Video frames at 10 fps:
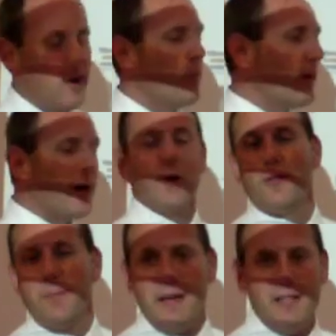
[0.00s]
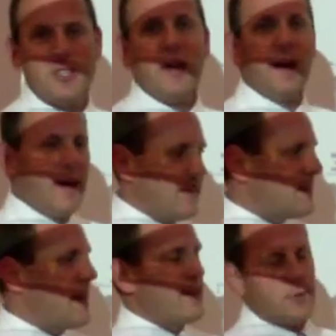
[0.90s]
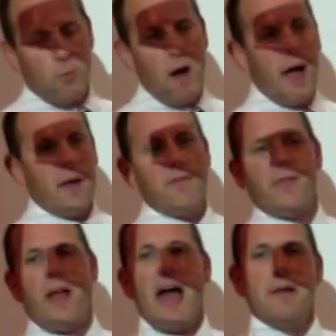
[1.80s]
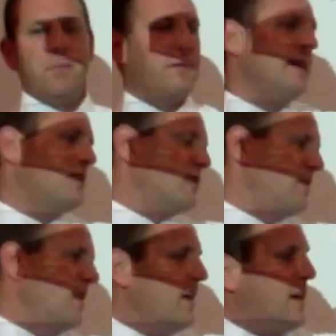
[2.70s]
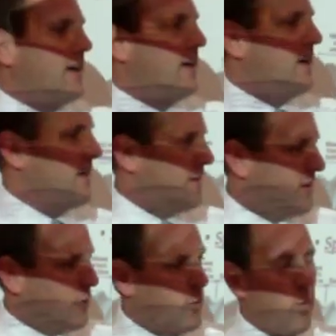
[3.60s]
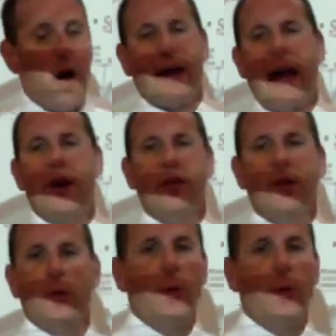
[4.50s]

We go to the beach. It's a nice, wide, flat beach, and you can walk out a little